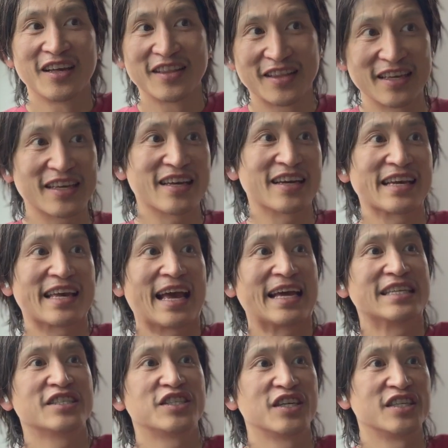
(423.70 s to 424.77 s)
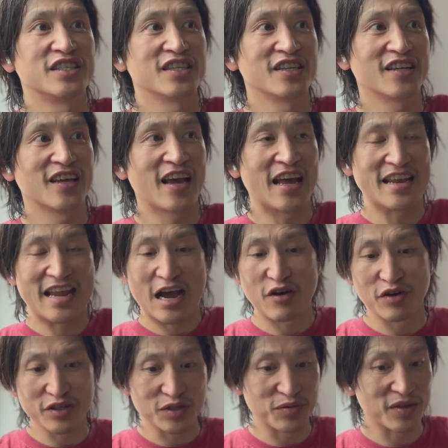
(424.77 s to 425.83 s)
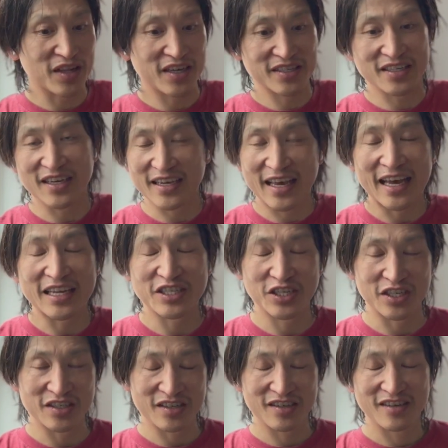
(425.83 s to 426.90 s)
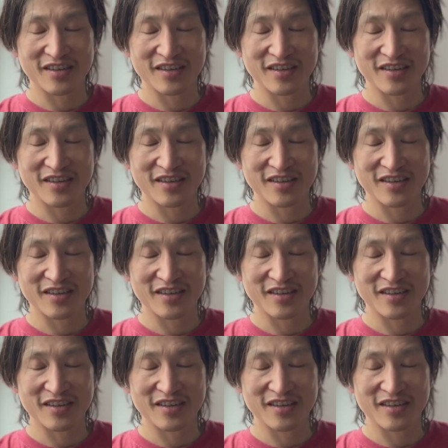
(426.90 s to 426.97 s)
thinking I can change it, and now also realizing I can't change it.